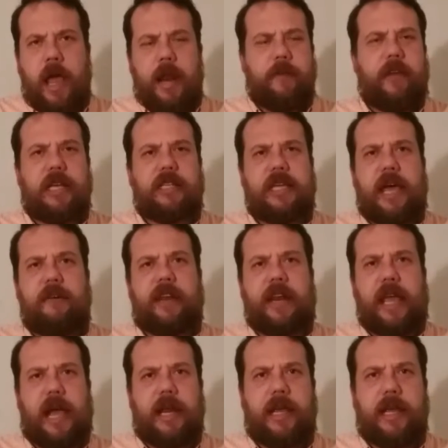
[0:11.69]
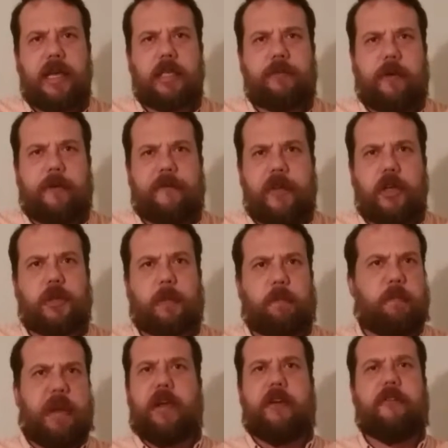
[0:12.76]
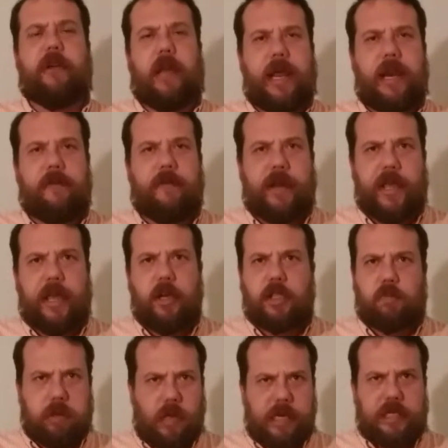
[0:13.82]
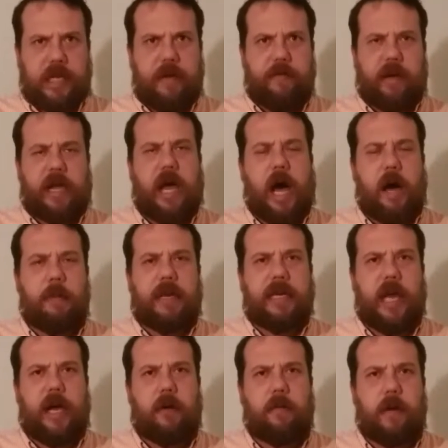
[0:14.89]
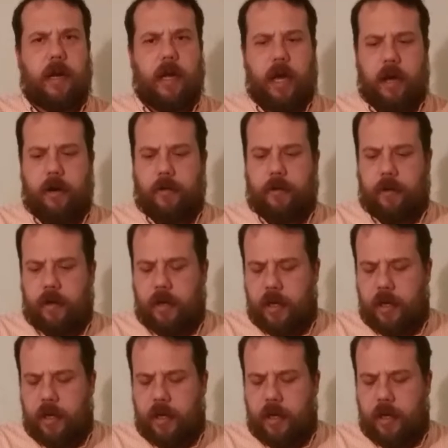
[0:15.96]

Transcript: If you guys have any ideas for future beer-related videos, please leave a comment down below.